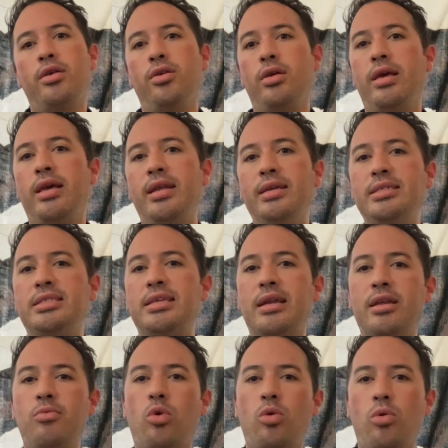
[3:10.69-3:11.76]
It is
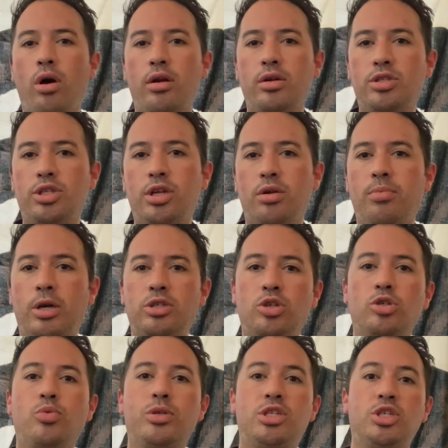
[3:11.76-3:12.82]
sending more water to your
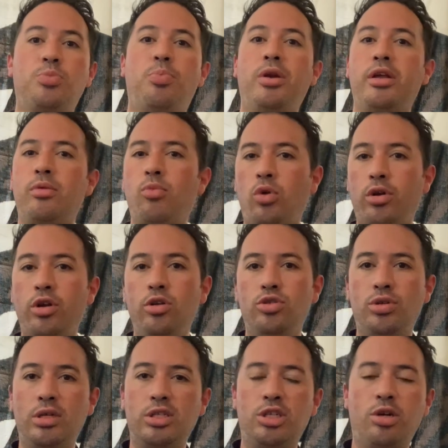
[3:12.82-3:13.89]
muscles, which is bringing more
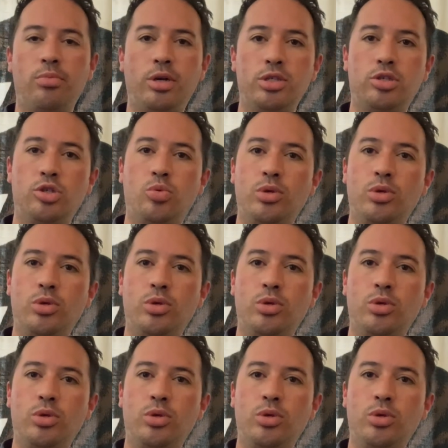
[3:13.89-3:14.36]
nutrients to your muscles,